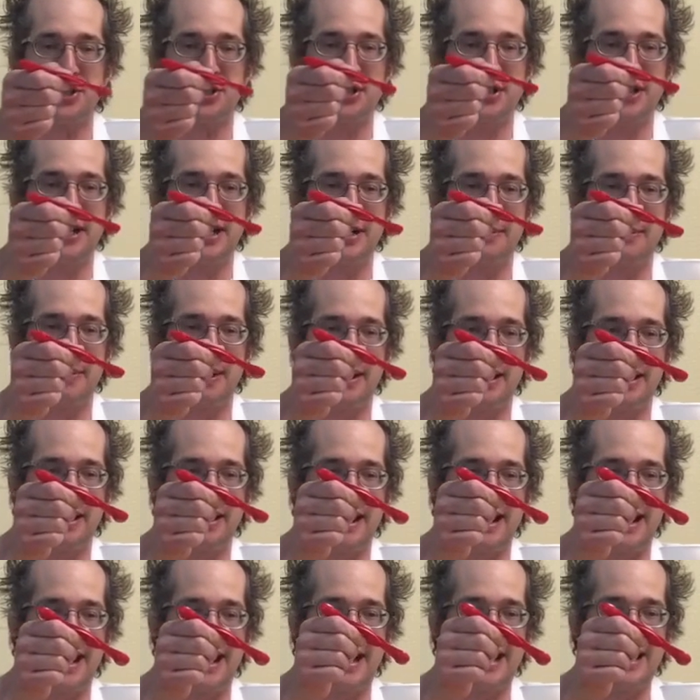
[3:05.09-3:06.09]
You need about
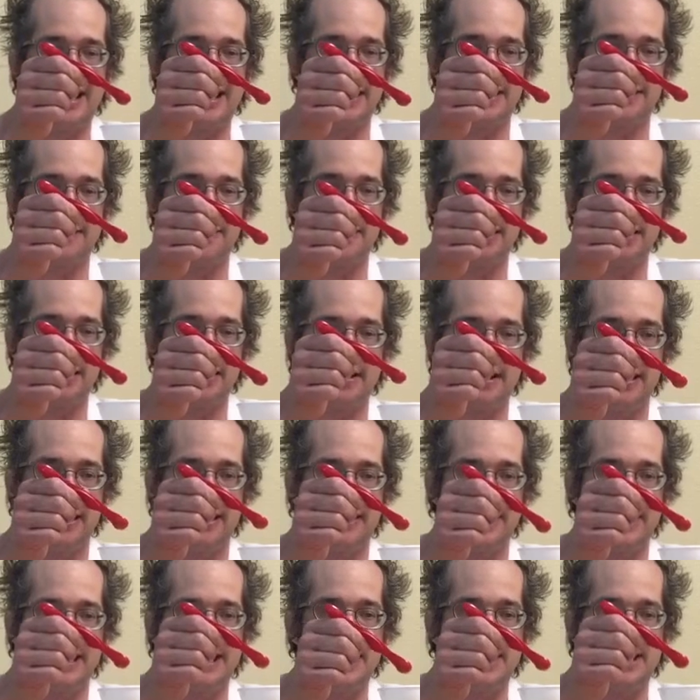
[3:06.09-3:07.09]
1/8 of a
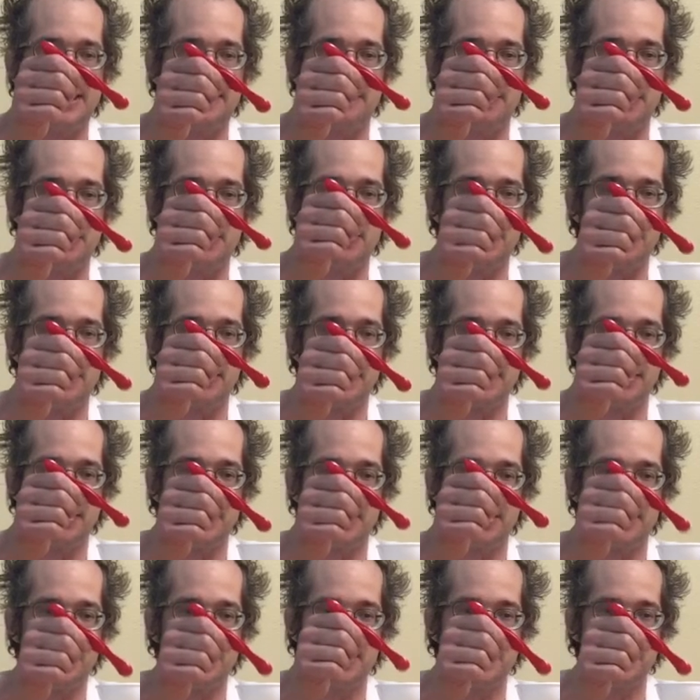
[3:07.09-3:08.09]
teaspoon, so
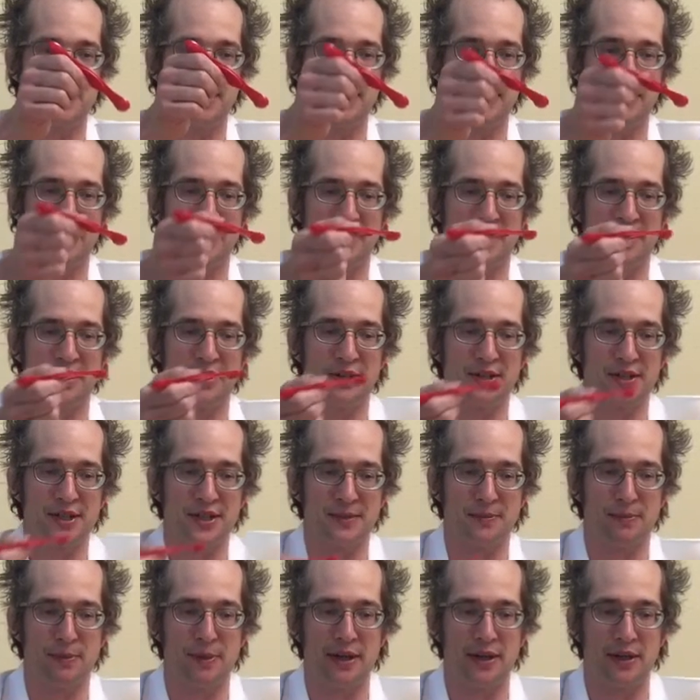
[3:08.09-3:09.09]
just a little
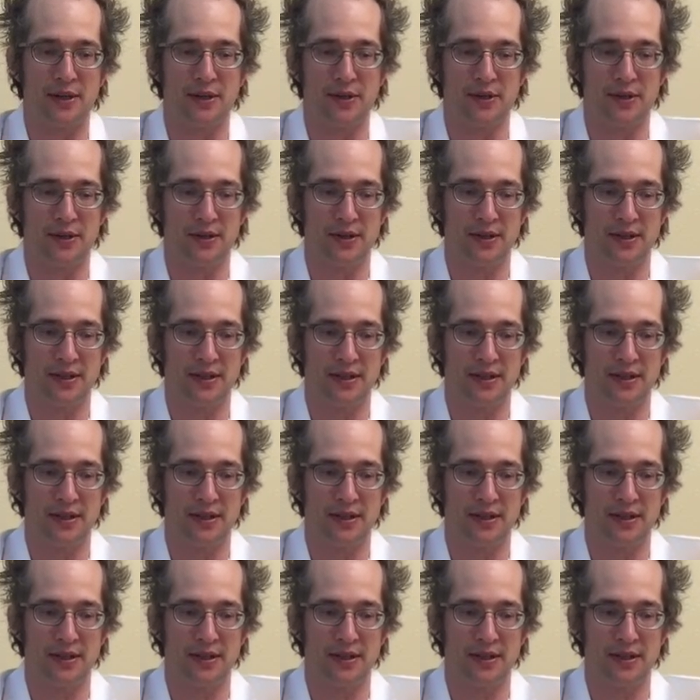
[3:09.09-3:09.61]
sprinkle.